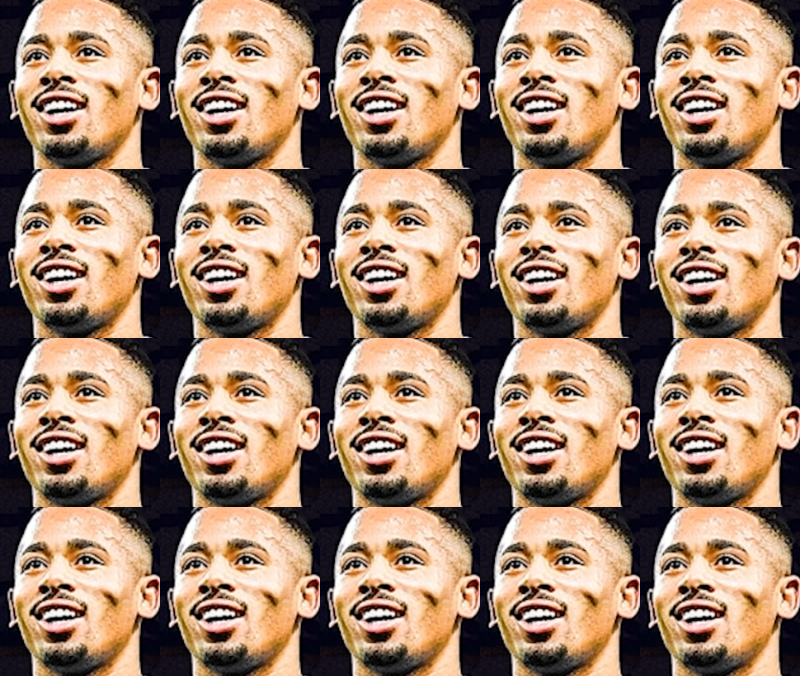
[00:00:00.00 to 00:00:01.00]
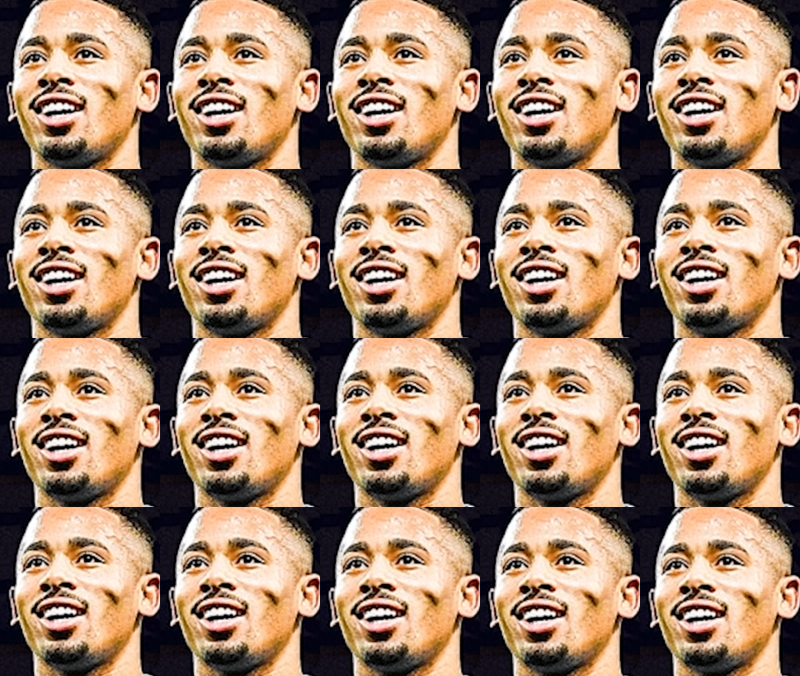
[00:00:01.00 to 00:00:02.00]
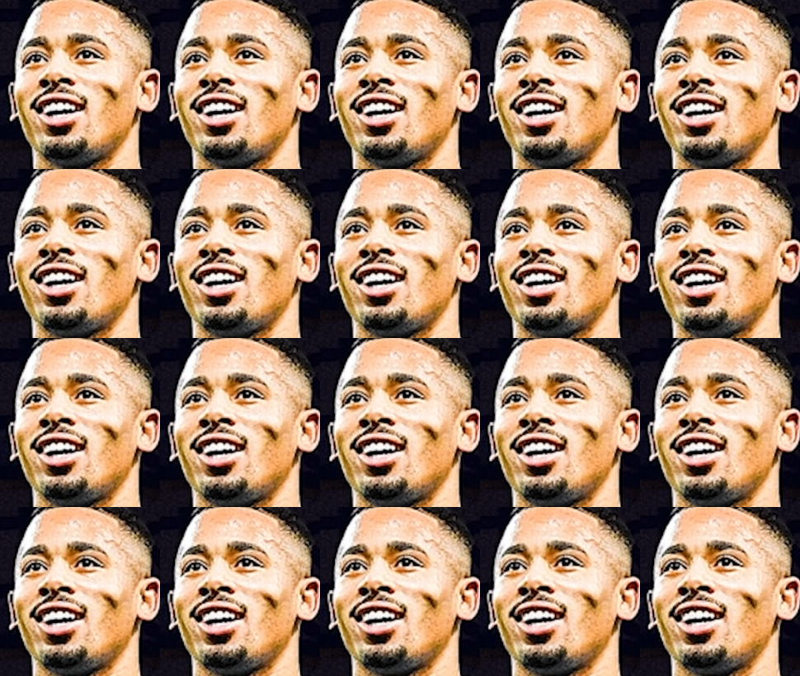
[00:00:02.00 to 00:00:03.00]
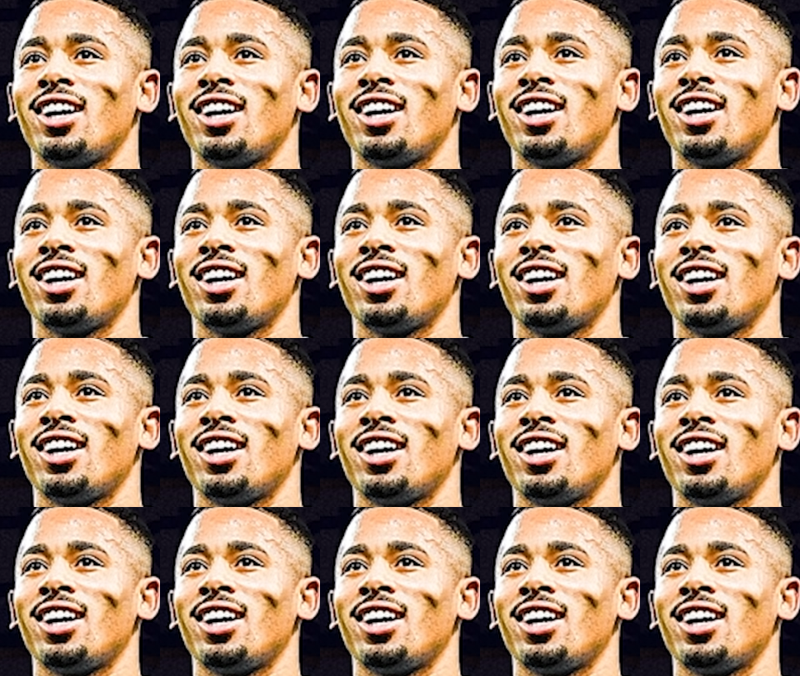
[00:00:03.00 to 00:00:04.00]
(silent)